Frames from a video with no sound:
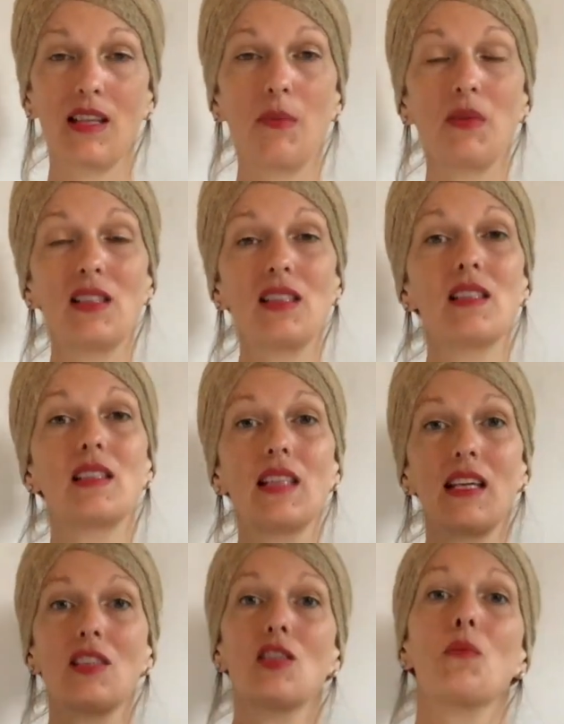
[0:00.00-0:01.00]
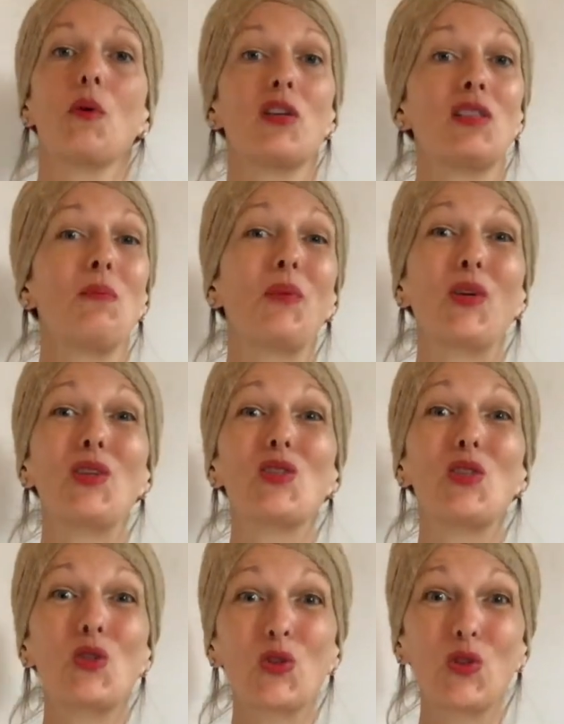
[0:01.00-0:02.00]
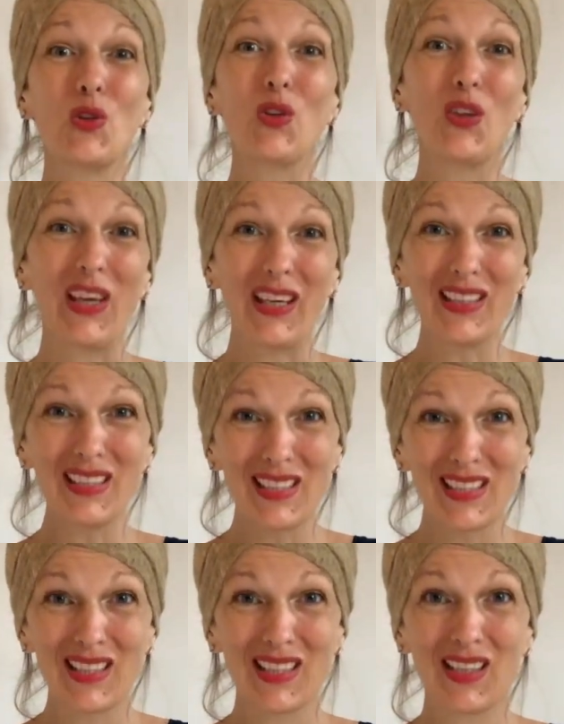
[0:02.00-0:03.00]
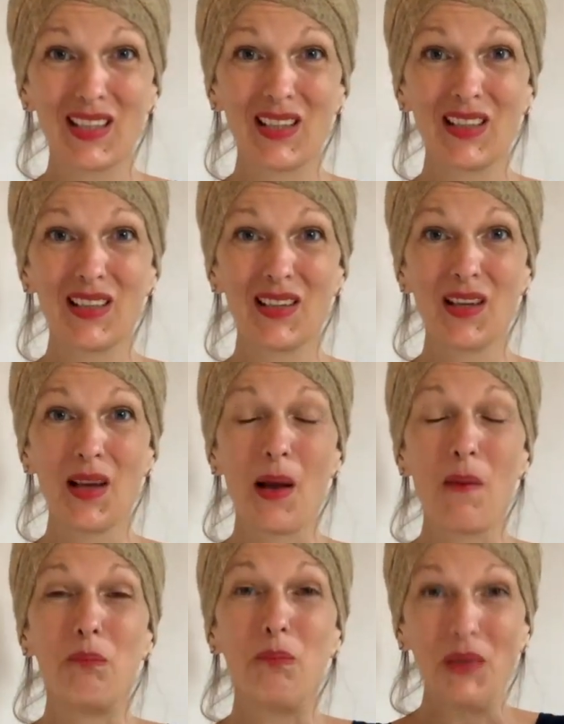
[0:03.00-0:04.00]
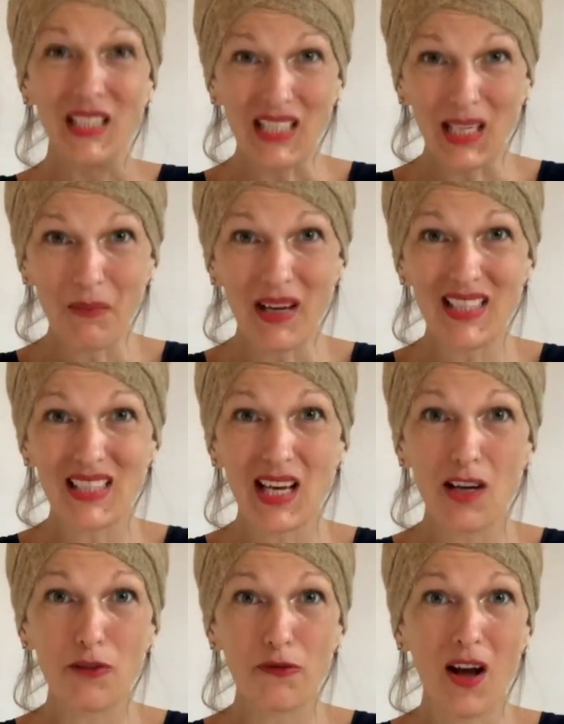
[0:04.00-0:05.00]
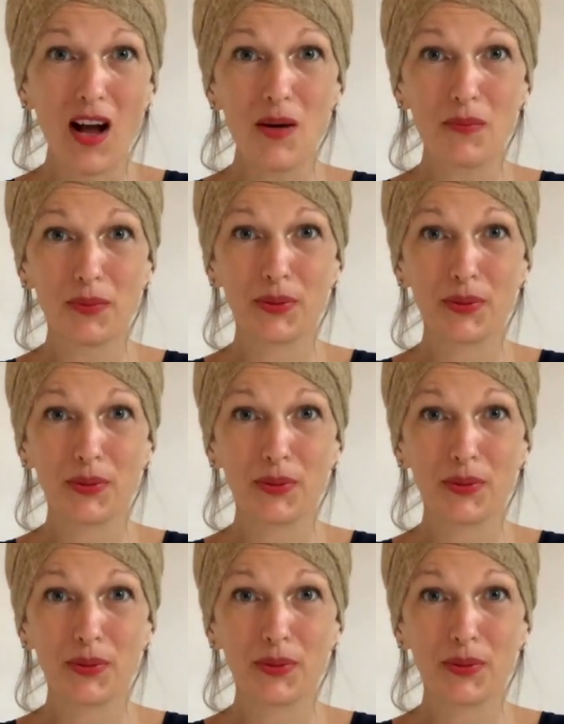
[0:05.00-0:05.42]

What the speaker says: Into the side of the body. Because the truth is, beating myself up